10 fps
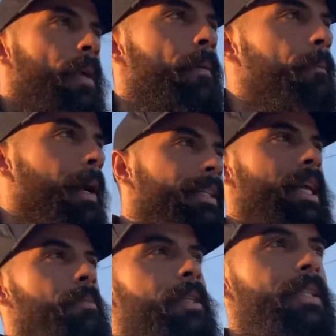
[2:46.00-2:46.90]
by
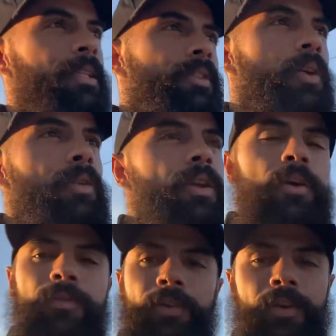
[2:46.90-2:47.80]
Tammy
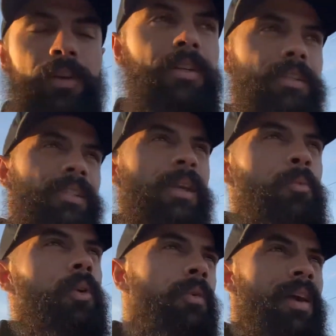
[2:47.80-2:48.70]
D'Antonio for
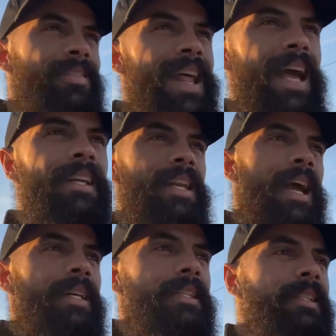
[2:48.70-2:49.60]
somewhere around 9
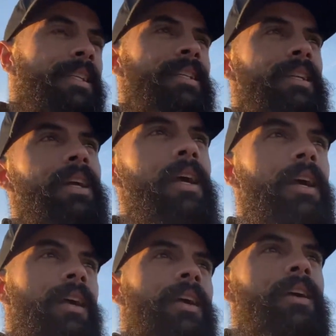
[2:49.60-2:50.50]
nights,
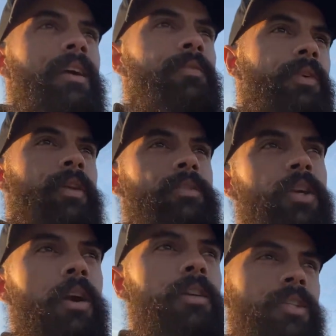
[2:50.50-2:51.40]
free of
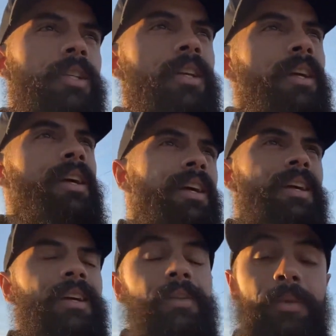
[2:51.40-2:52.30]
charge.
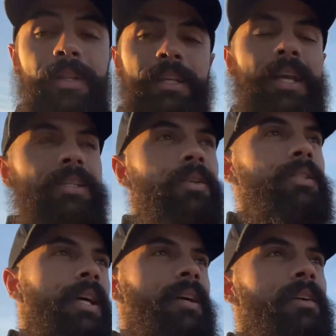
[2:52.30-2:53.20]
Really nice
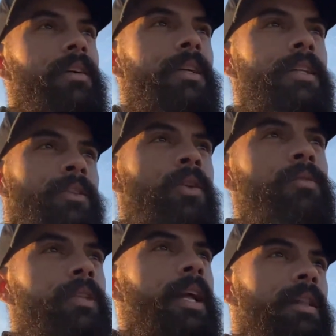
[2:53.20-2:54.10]
hotel in
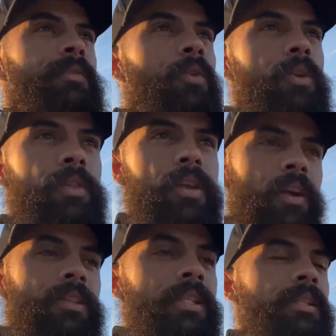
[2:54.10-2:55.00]
Groveland, California, the
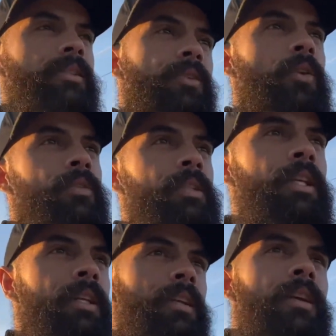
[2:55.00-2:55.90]
All Seasons Groveland
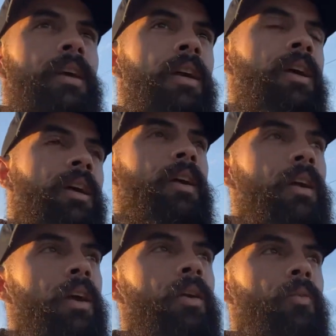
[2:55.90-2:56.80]
Inn.
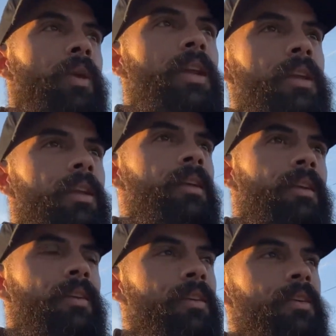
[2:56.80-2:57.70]
We
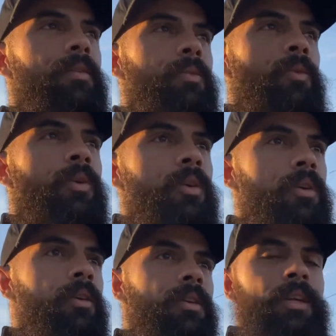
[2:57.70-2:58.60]

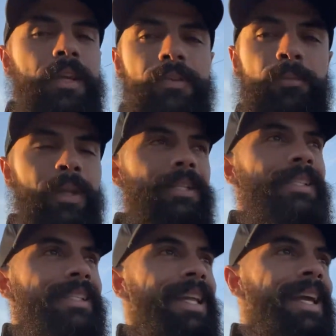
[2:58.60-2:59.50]
were given a place to
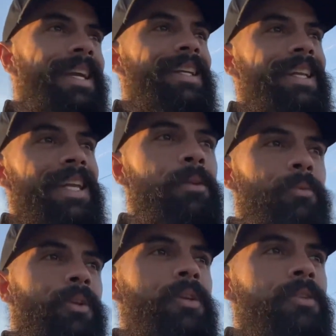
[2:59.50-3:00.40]
stay in Heber,
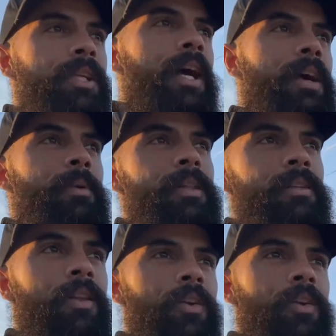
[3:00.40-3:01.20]
Utah by the Clark